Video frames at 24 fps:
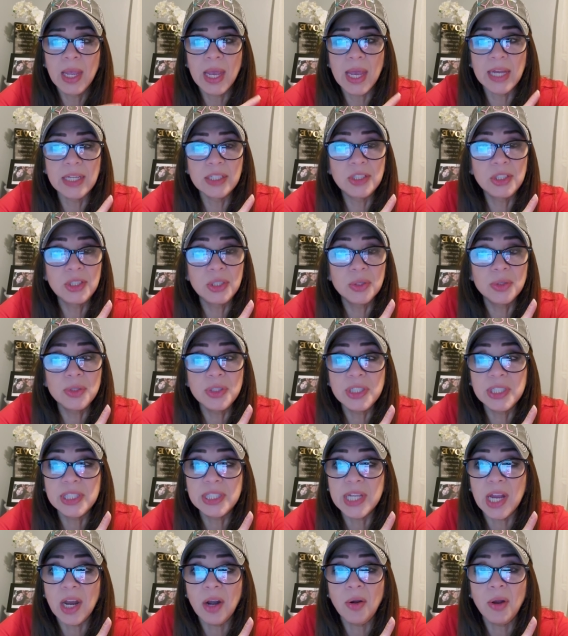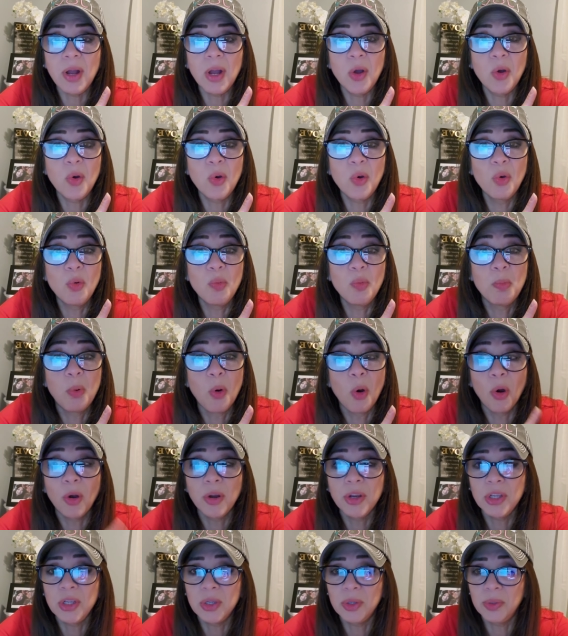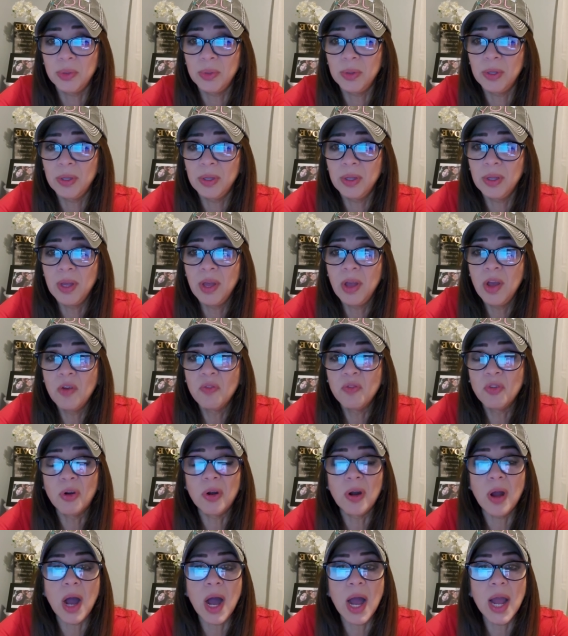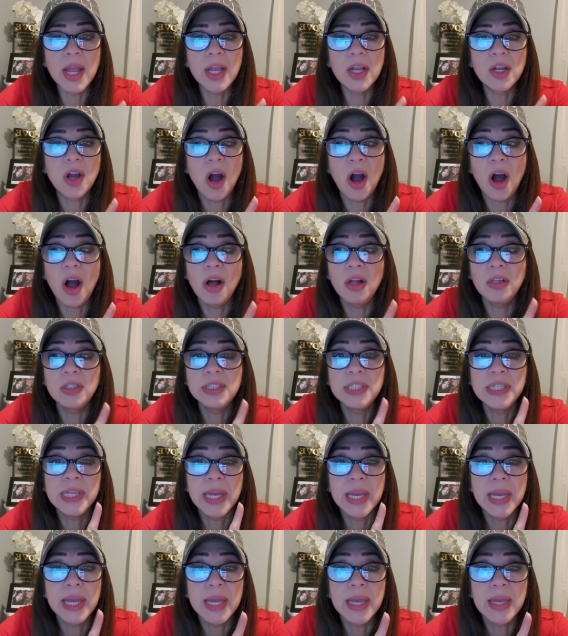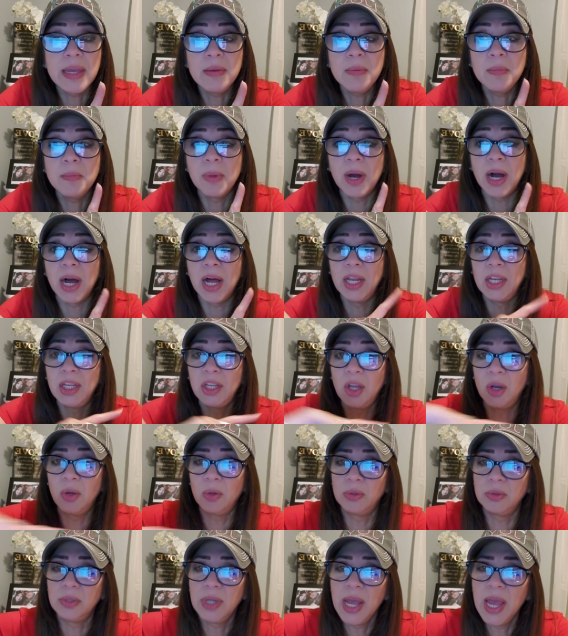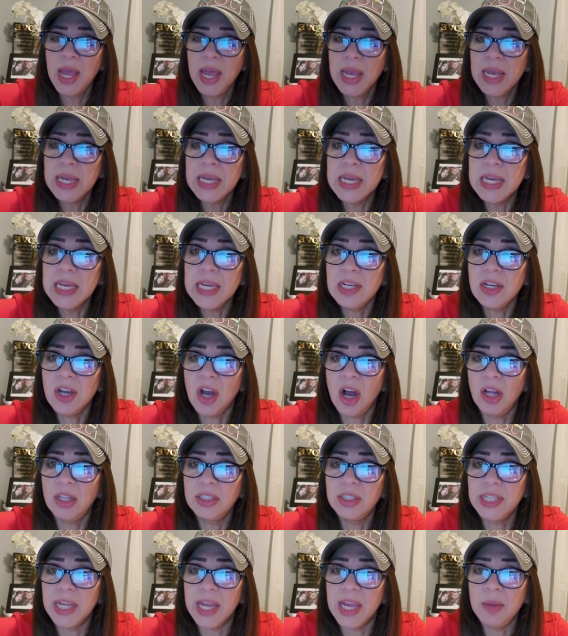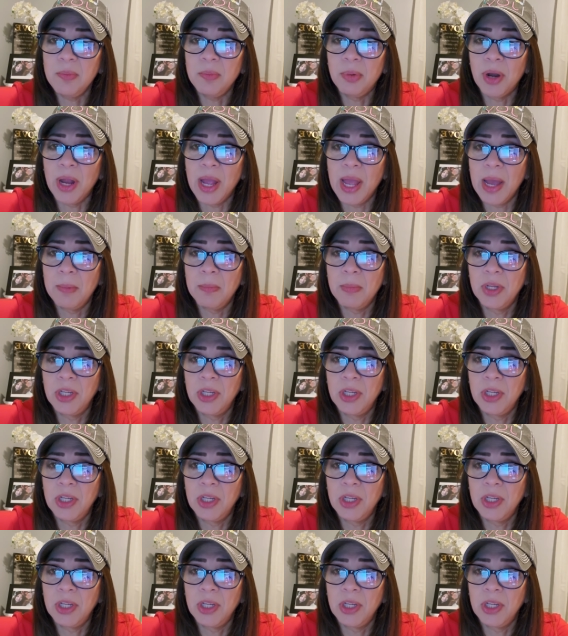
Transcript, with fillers: and to Sarah who bore you for I called him alone. He called Abraham